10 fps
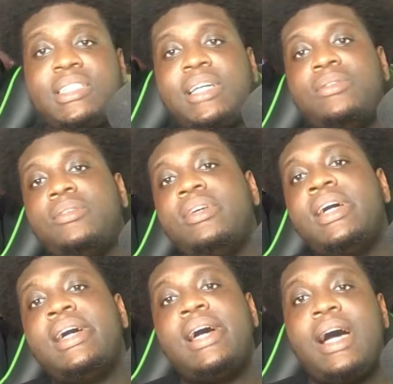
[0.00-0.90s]
their channel,
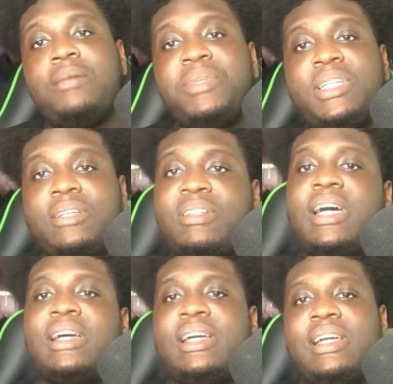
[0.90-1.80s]
I believe
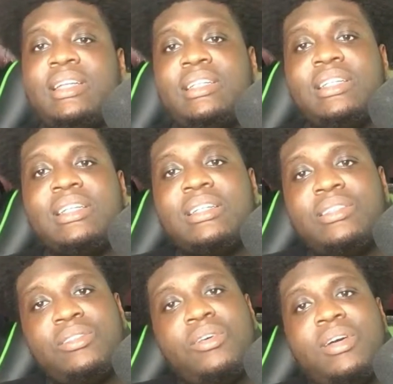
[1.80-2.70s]
that,
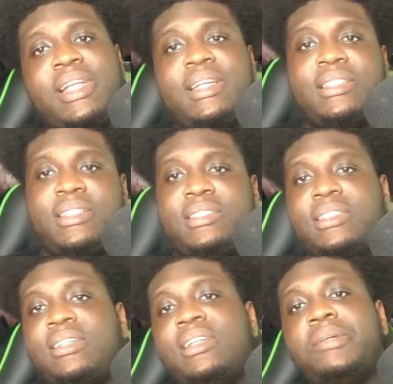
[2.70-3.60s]
not
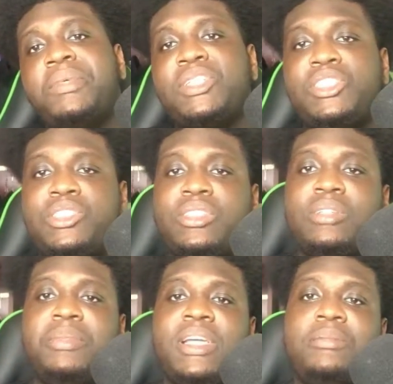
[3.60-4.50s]
egotistically, but you
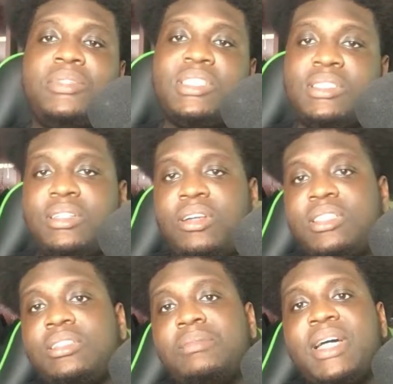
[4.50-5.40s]
should be able to
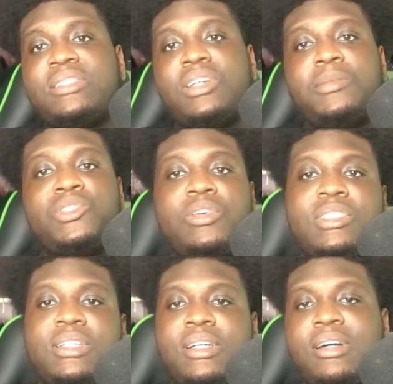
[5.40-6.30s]
class them as some
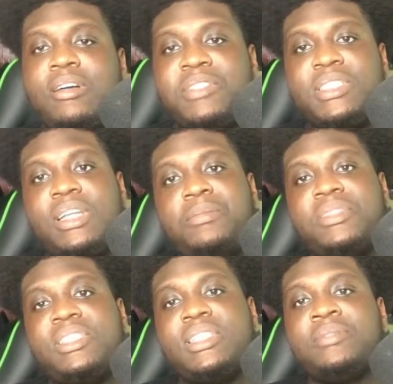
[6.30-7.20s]
sort of a
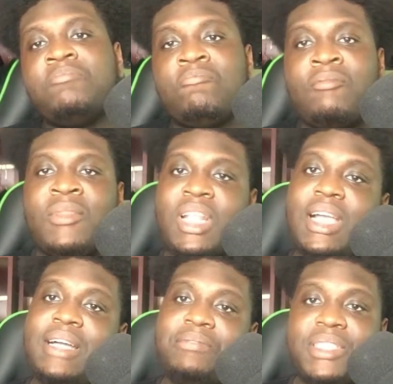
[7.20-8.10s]
celebrity.
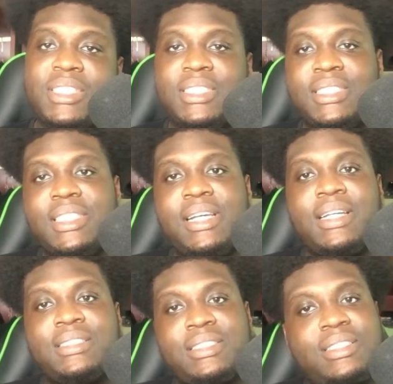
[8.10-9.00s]
Right, for goodness sake,